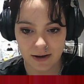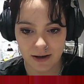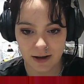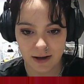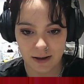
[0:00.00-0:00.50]

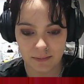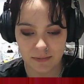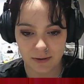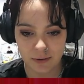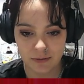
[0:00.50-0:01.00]

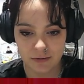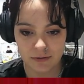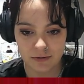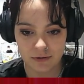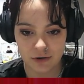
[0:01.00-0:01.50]

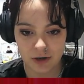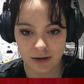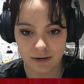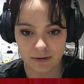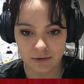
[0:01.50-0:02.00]
whose
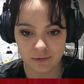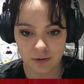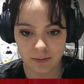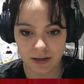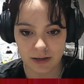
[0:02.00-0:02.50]
child is
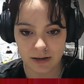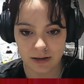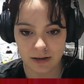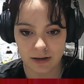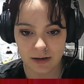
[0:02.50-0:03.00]
Roman?
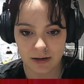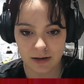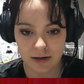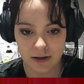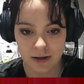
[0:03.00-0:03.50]

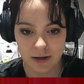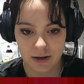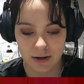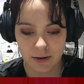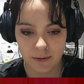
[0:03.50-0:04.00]

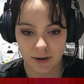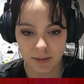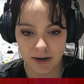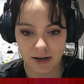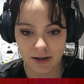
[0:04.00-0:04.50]
Wait a
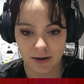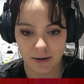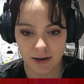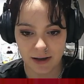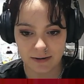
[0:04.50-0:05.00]
minute.
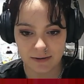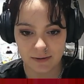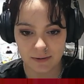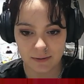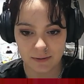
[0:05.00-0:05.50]
Okay,
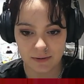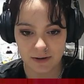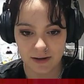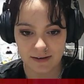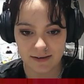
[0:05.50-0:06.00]
so
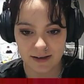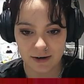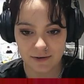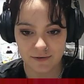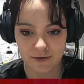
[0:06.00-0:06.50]
it's not
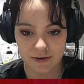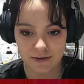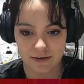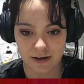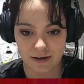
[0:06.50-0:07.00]
her
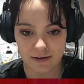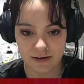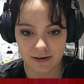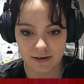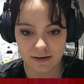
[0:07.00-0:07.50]
first
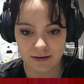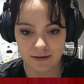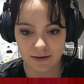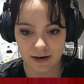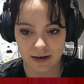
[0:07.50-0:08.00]
cousin,
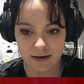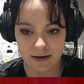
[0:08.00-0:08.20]
right?